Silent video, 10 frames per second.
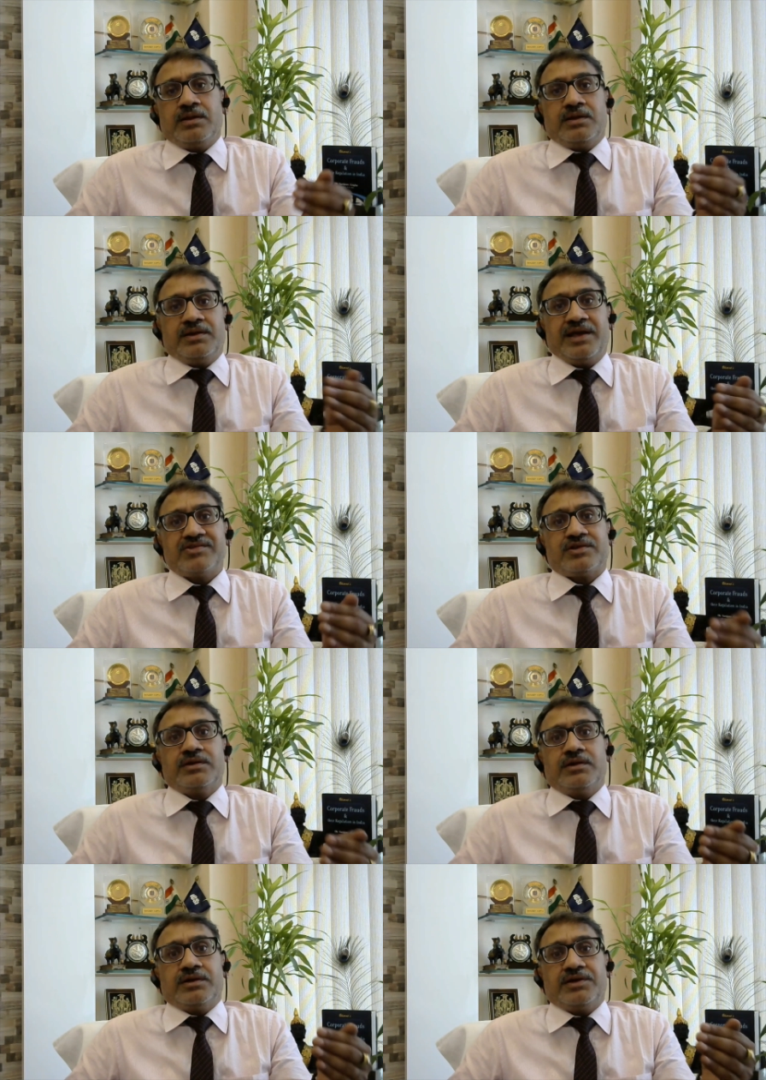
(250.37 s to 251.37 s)
Next,
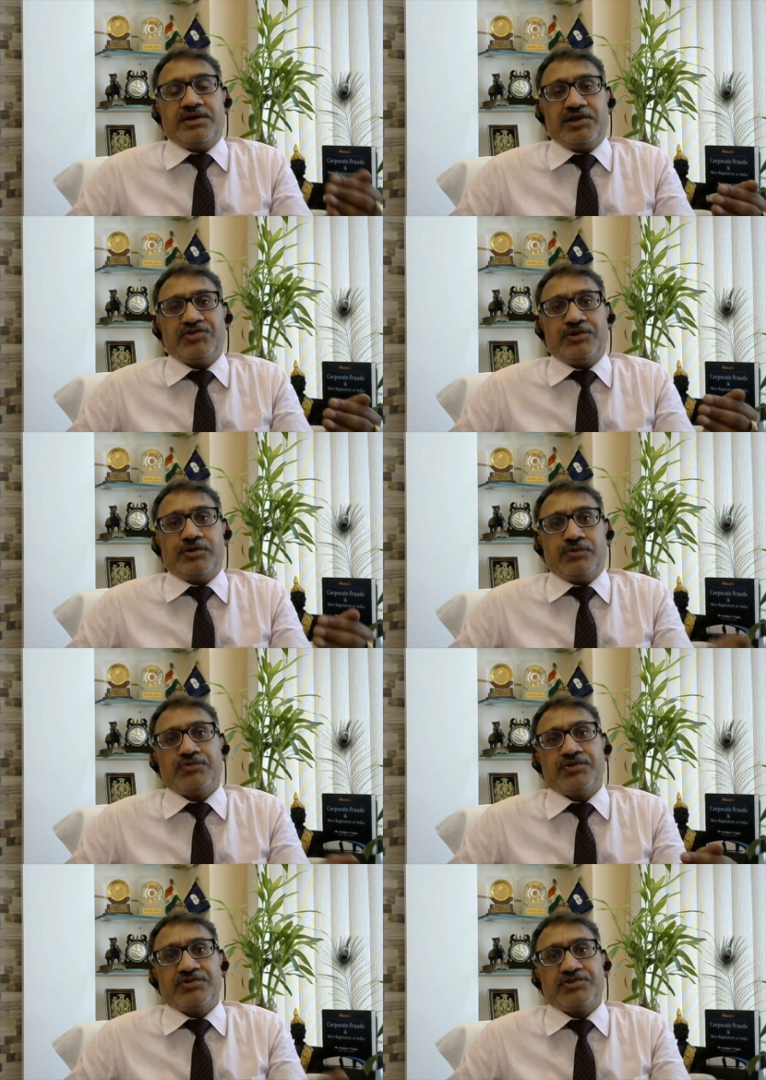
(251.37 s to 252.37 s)
creation of
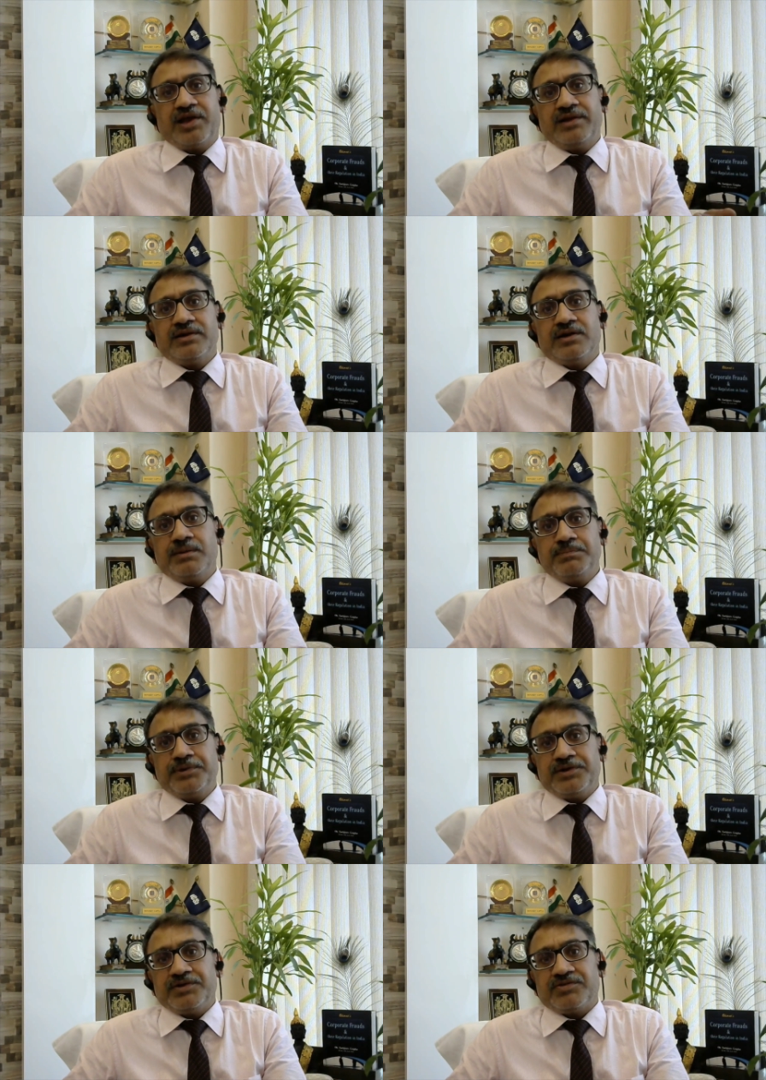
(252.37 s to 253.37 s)
shell
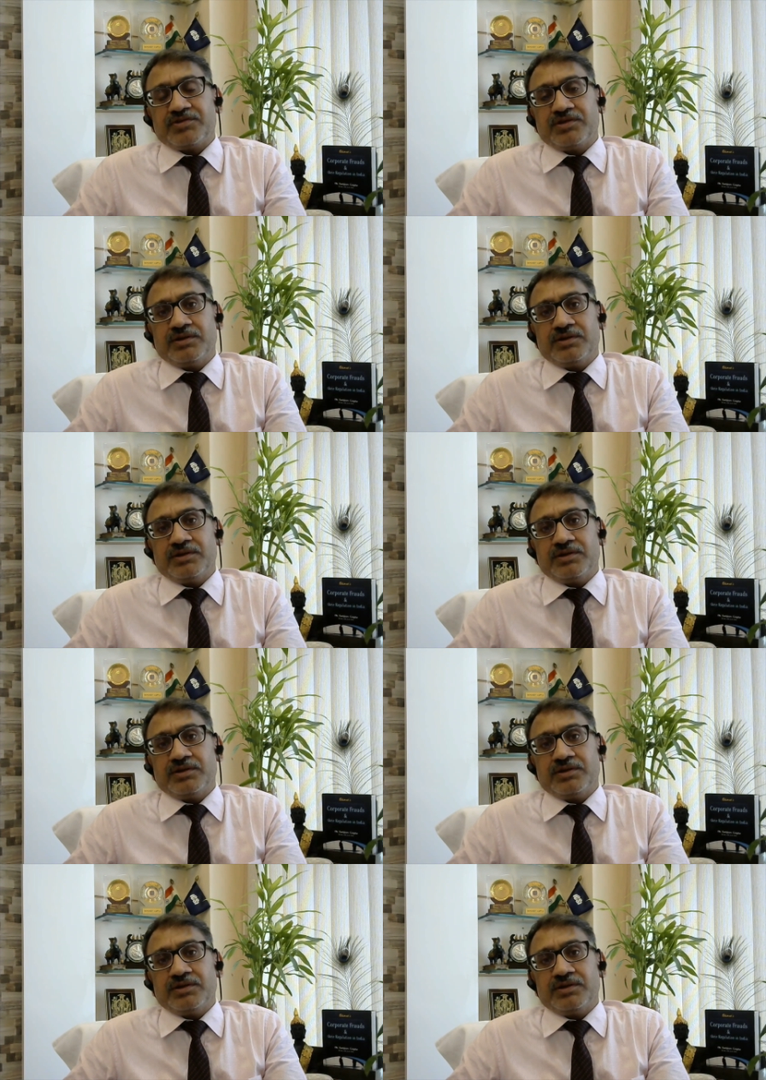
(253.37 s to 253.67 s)
companies.